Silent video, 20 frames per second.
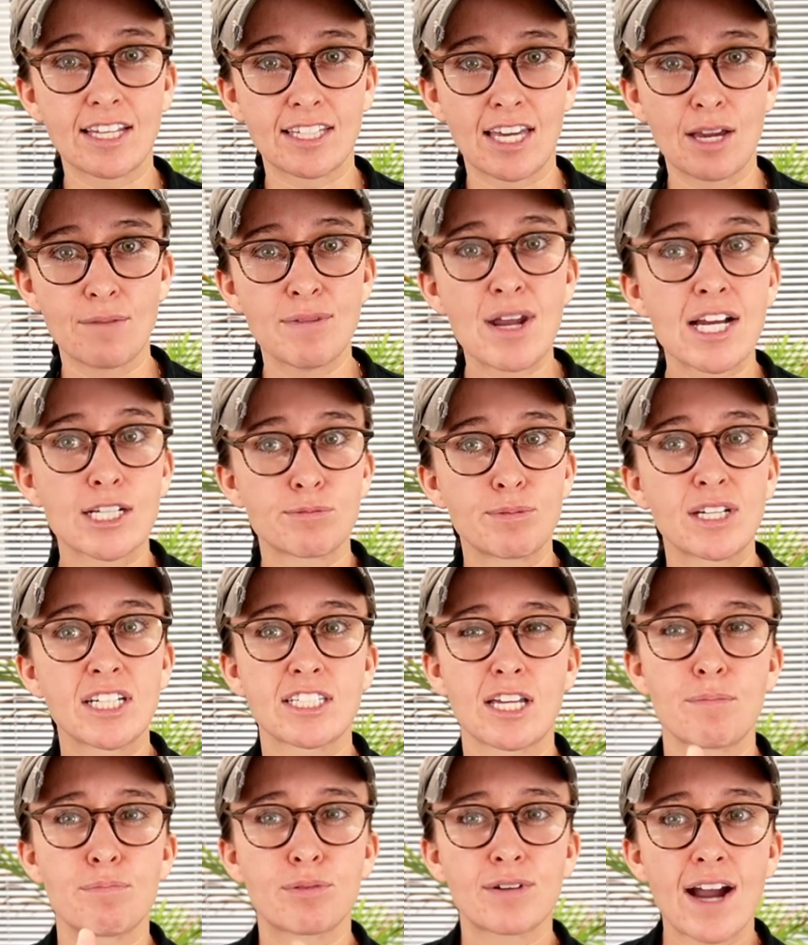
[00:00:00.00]
that came next
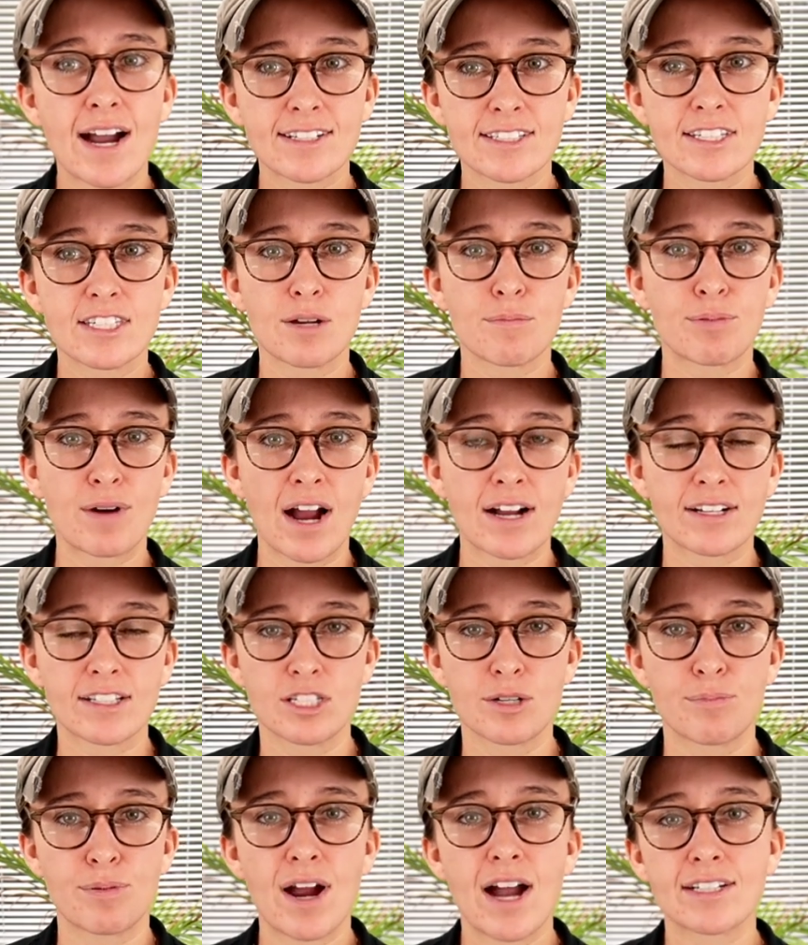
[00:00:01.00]
because I practice it,
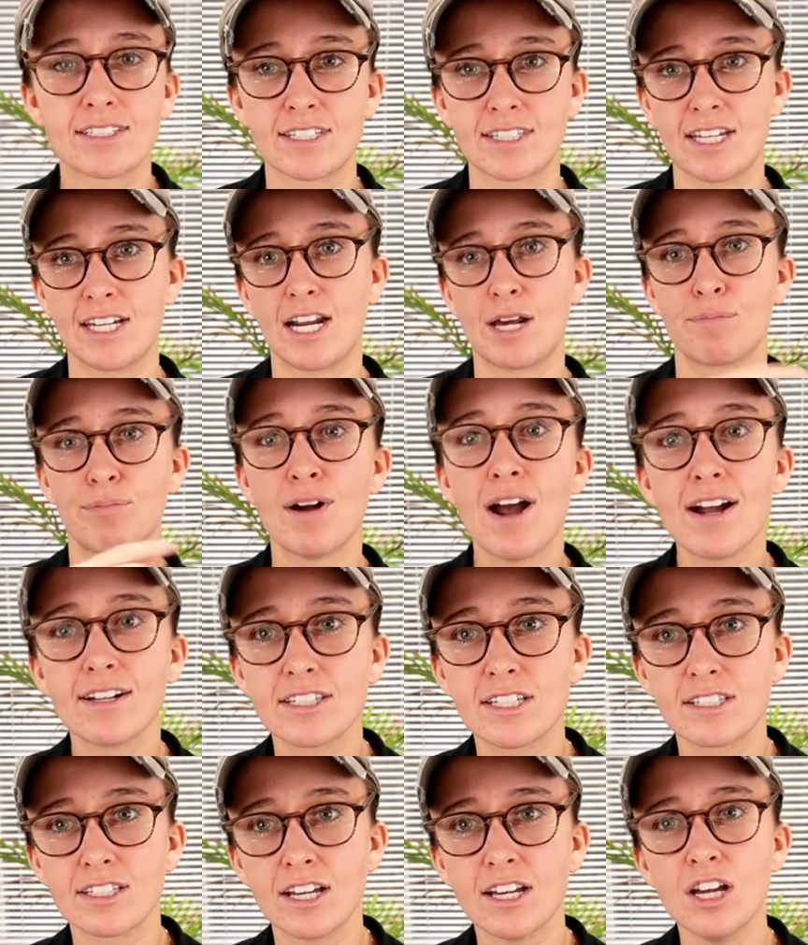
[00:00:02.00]
practice it, practice it, and I
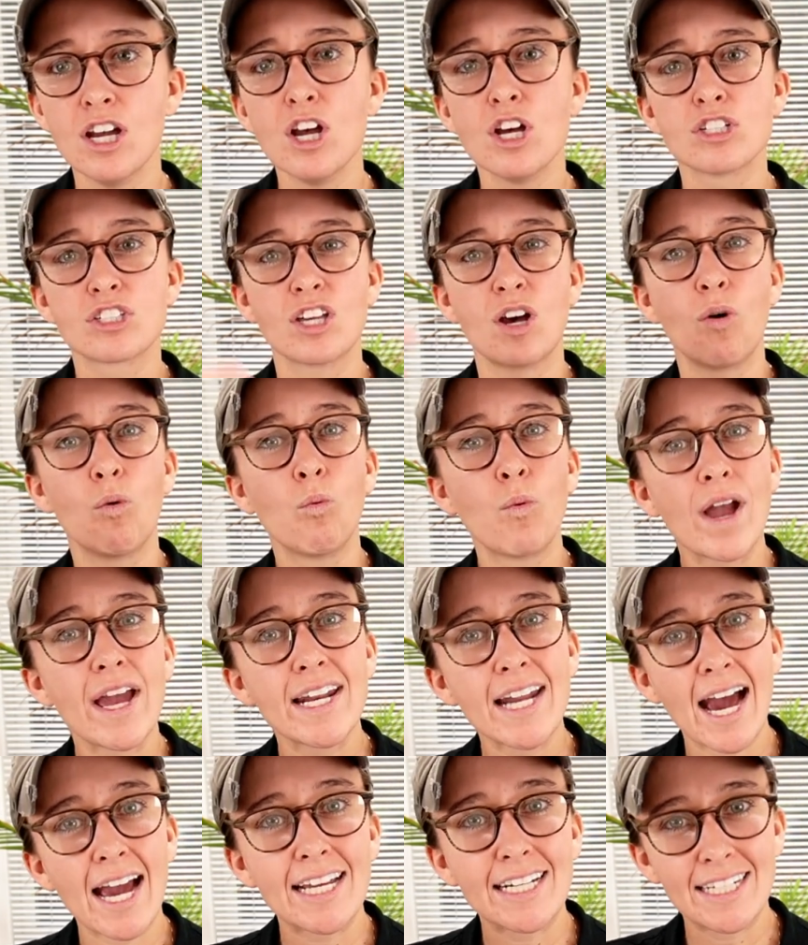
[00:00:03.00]
practice it so that
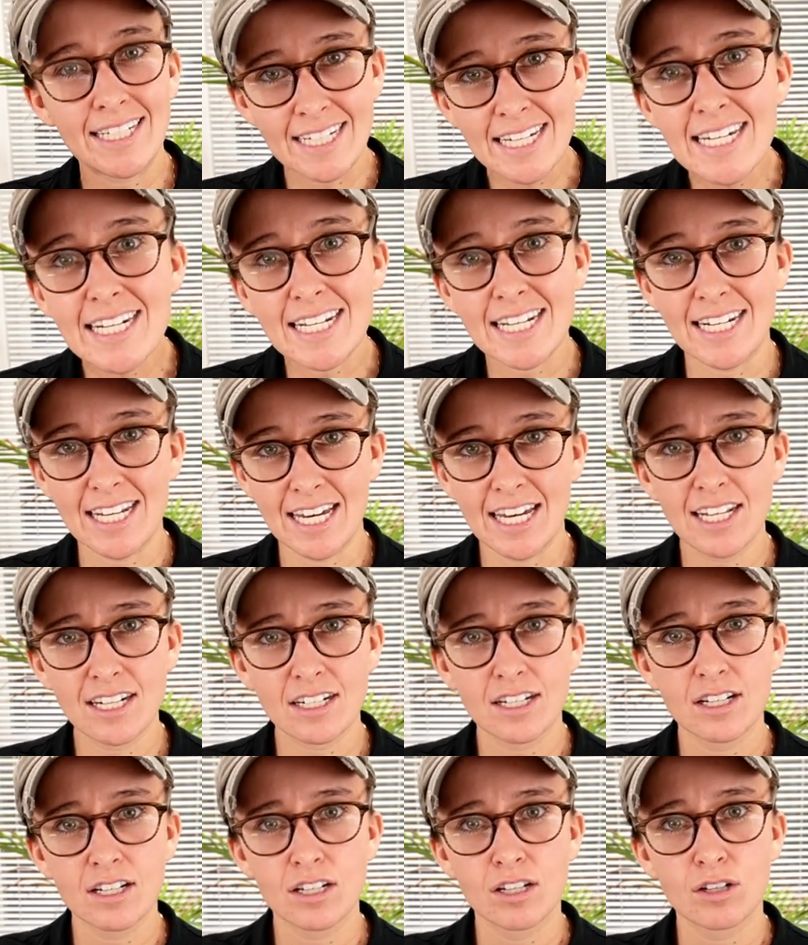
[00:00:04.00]
when I needed it,
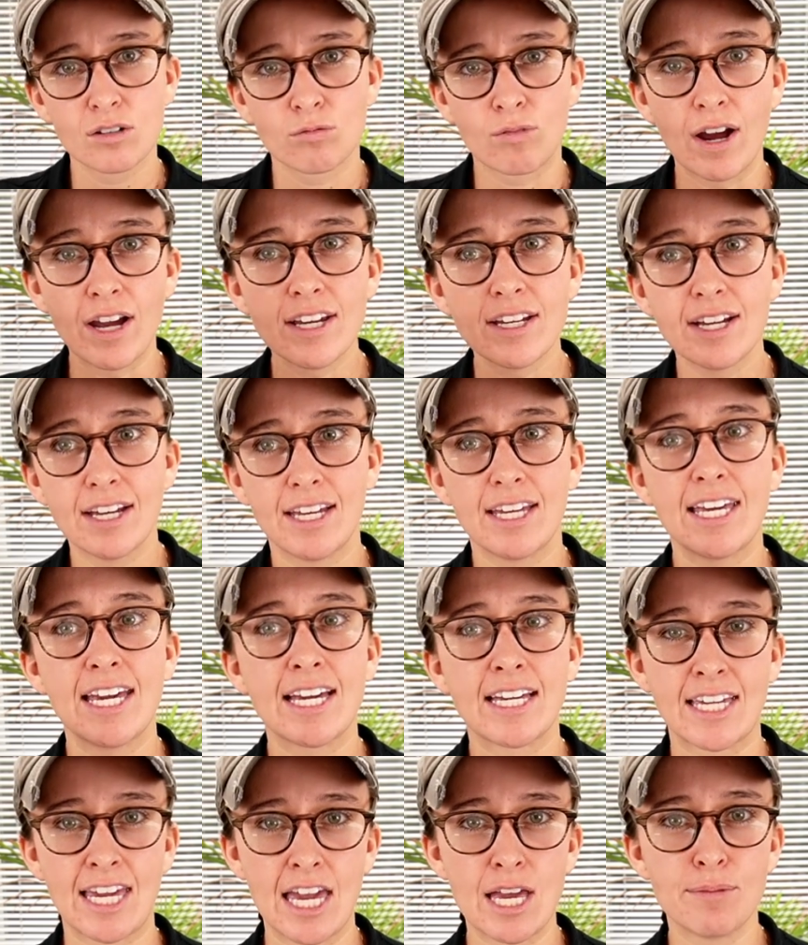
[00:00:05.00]
right,
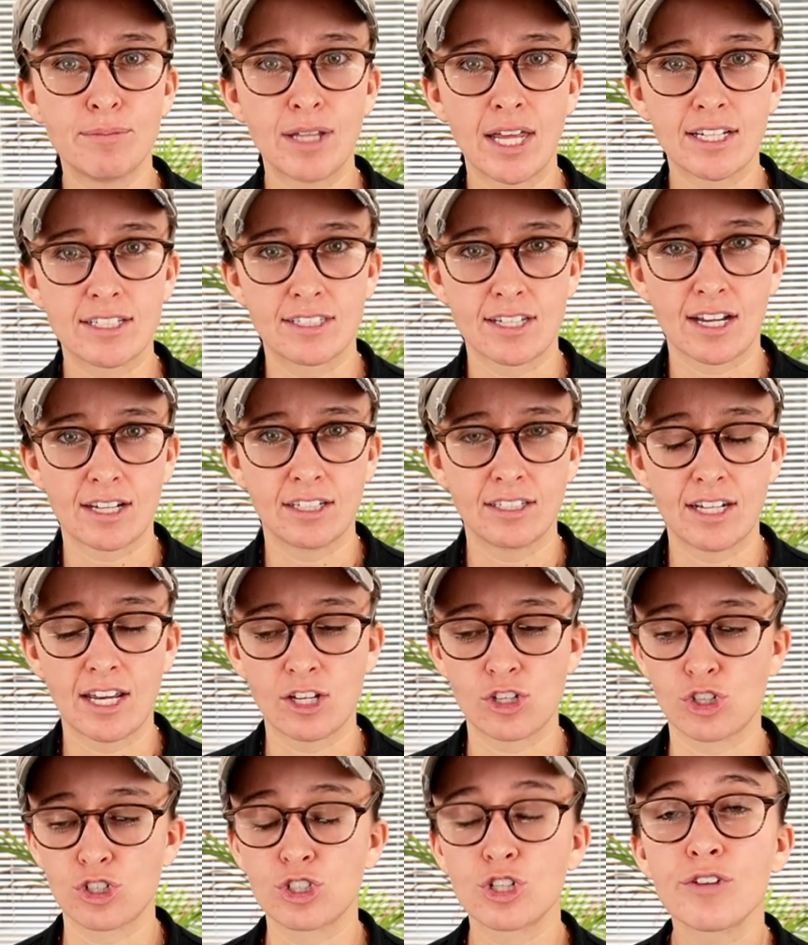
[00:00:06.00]
it came like second
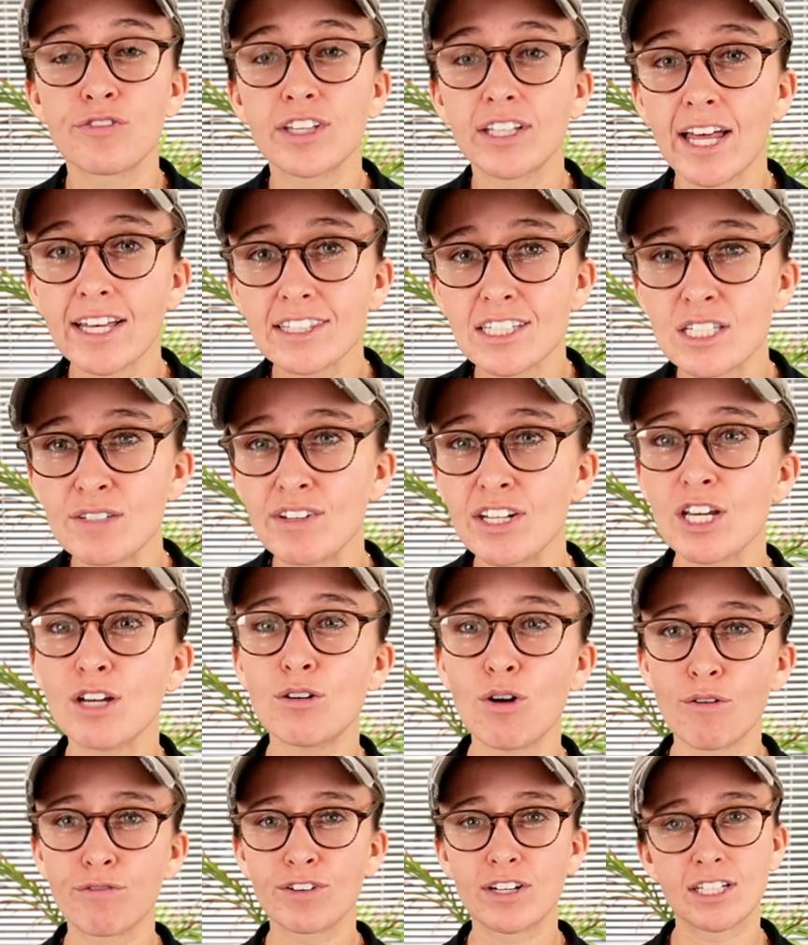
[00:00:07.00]
nature. So if you like this video,
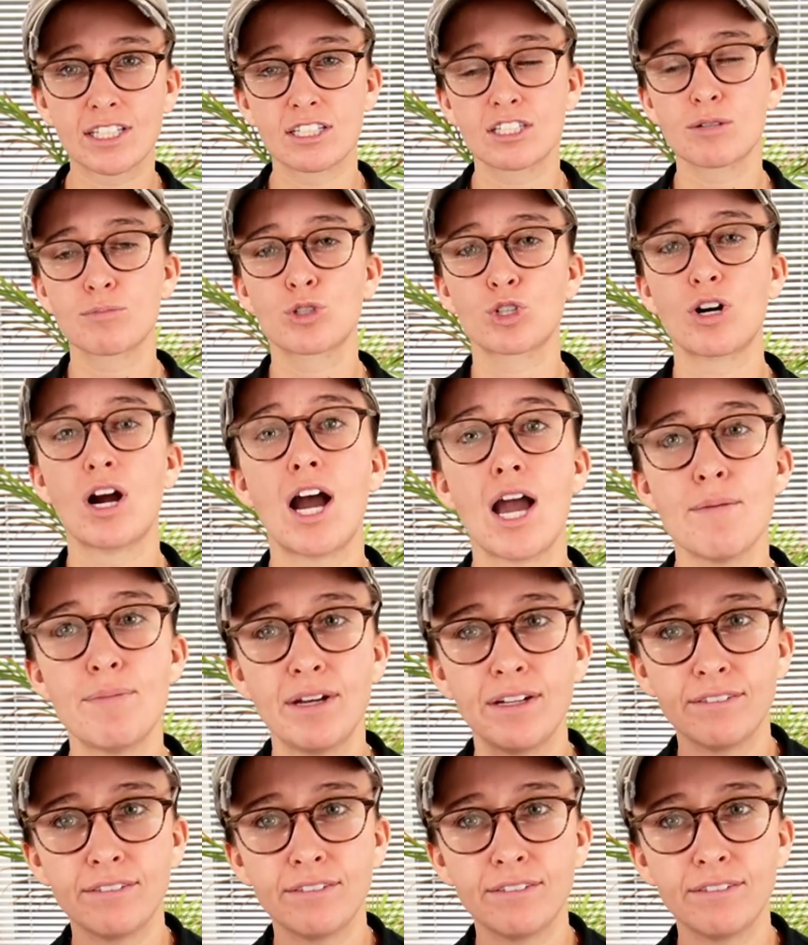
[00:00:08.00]
don't forget to subscribe.